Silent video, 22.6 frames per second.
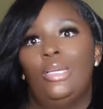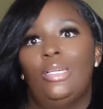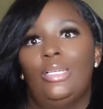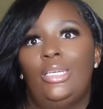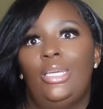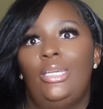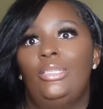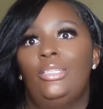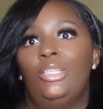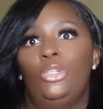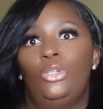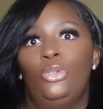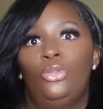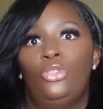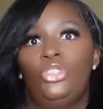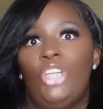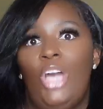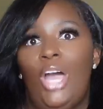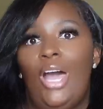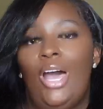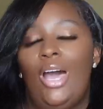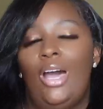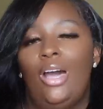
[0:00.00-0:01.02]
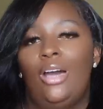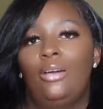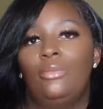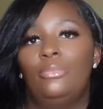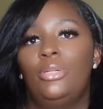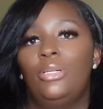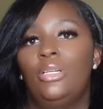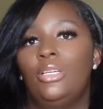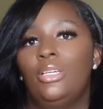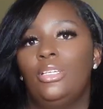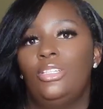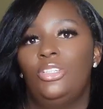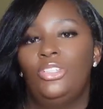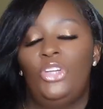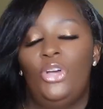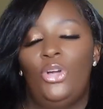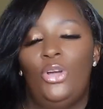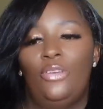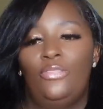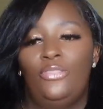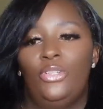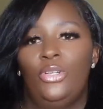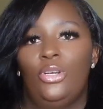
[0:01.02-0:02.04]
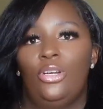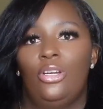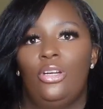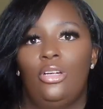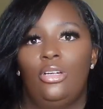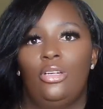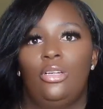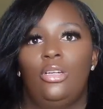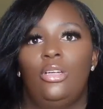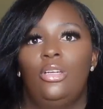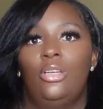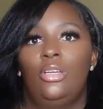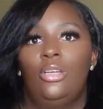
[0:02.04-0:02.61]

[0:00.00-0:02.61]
getting a new job, you know, if you're